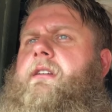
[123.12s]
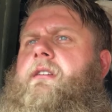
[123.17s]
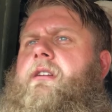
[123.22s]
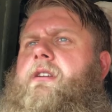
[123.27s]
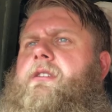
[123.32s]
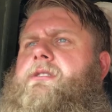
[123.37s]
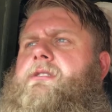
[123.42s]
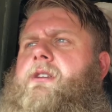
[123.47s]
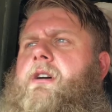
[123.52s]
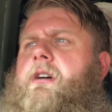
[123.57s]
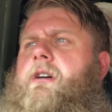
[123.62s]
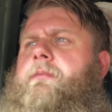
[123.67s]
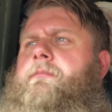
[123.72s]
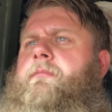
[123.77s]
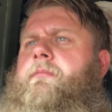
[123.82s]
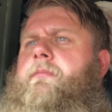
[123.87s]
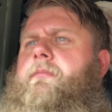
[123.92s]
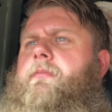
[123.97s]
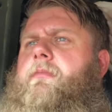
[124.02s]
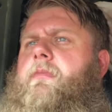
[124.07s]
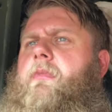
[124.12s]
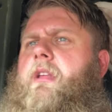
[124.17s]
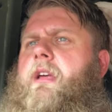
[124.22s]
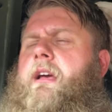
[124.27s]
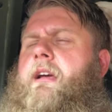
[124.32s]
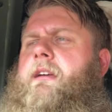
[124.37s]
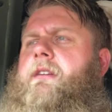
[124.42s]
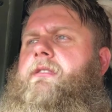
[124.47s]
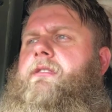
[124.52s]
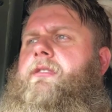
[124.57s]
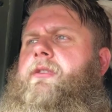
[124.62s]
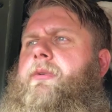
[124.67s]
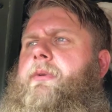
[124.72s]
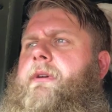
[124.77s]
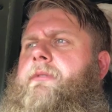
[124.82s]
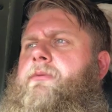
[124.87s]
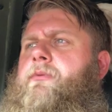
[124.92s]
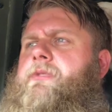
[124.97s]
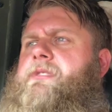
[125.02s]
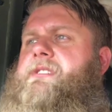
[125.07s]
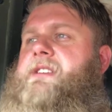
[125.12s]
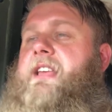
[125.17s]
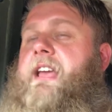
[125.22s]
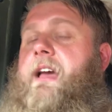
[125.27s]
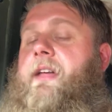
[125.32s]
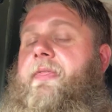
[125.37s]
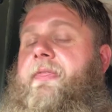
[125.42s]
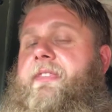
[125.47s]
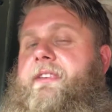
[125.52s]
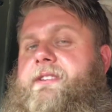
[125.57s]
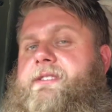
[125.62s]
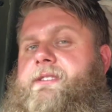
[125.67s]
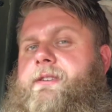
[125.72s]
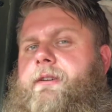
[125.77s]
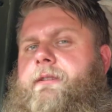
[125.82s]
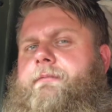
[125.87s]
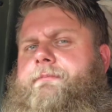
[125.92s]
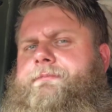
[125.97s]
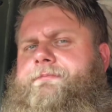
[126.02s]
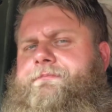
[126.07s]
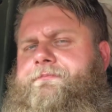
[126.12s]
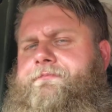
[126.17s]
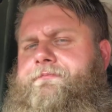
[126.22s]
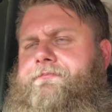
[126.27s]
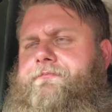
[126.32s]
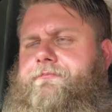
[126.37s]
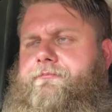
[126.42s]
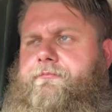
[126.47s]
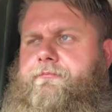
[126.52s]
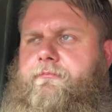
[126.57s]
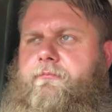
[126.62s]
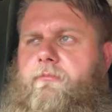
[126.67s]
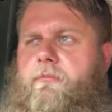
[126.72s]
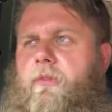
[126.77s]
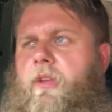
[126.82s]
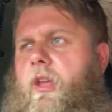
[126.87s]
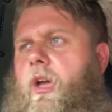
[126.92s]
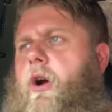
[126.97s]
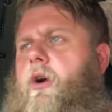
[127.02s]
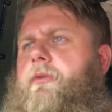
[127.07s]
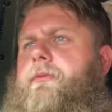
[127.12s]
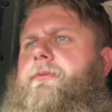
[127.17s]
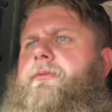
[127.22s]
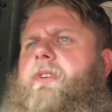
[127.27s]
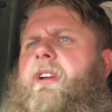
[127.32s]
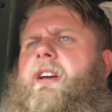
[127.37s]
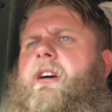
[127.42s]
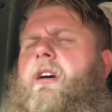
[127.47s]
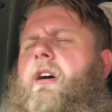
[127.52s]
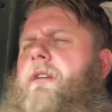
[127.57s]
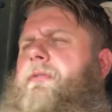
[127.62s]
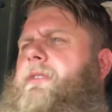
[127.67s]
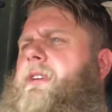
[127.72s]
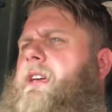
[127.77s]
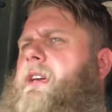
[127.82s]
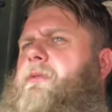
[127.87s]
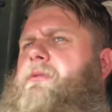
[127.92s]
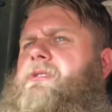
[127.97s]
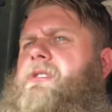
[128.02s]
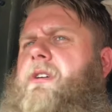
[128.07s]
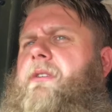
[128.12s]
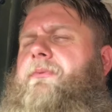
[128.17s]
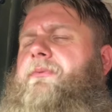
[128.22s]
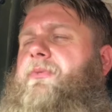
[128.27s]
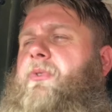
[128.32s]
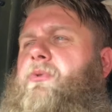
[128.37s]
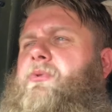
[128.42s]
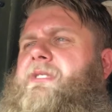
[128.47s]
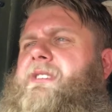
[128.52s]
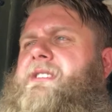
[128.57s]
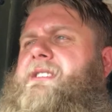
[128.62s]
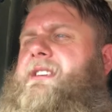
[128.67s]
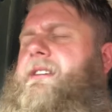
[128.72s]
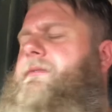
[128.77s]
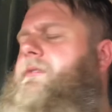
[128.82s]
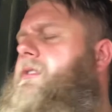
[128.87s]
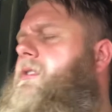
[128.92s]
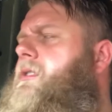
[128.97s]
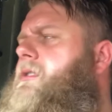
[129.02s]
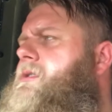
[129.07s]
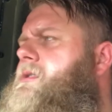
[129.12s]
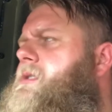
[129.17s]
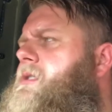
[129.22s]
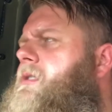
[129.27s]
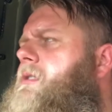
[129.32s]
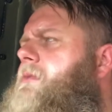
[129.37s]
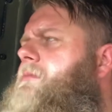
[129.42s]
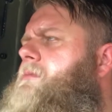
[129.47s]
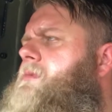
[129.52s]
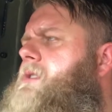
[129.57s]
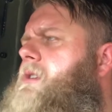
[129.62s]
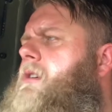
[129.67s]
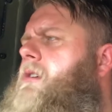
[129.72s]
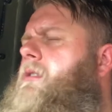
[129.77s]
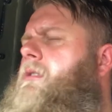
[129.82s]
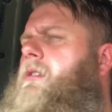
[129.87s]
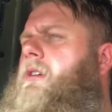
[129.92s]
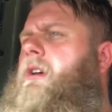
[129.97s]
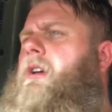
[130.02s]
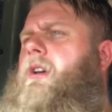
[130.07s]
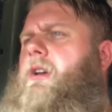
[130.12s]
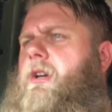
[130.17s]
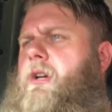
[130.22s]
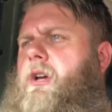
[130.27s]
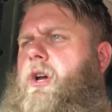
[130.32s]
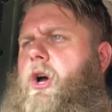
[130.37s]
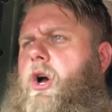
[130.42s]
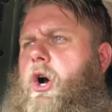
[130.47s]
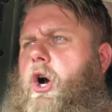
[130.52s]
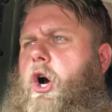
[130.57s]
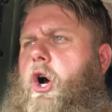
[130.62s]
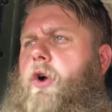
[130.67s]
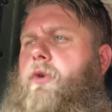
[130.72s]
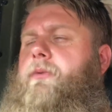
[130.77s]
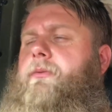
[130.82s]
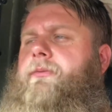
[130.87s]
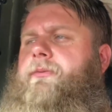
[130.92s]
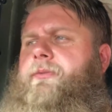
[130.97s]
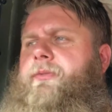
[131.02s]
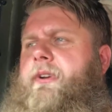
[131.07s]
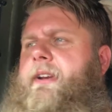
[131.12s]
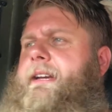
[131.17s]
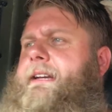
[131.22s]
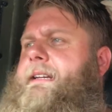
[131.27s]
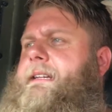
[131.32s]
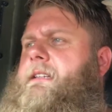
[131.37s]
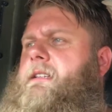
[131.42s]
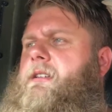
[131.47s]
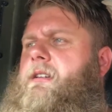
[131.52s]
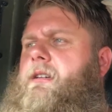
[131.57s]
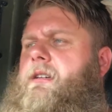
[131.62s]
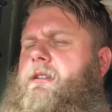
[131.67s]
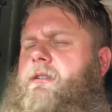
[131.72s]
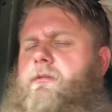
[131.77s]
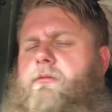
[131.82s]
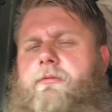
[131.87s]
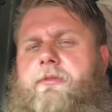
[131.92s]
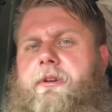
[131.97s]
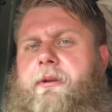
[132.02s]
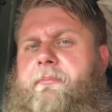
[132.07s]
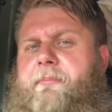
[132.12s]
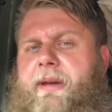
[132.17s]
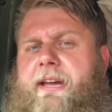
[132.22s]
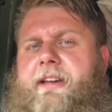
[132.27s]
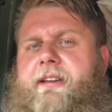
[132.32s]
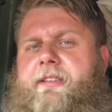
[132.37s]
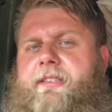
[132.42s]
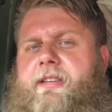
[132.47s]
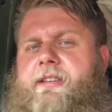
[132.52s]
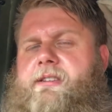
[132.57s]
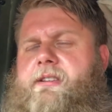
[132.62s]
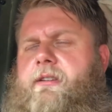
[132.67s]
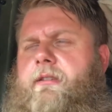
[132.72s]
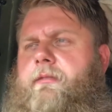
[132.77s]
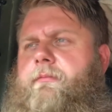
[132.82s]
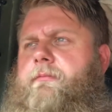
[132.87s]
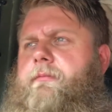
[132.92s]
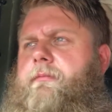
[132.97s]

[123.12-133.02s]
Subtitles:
last time and whoever wants to count this time. Hopefully, I think it was like 47 last time, so hopefully we can beat it this time.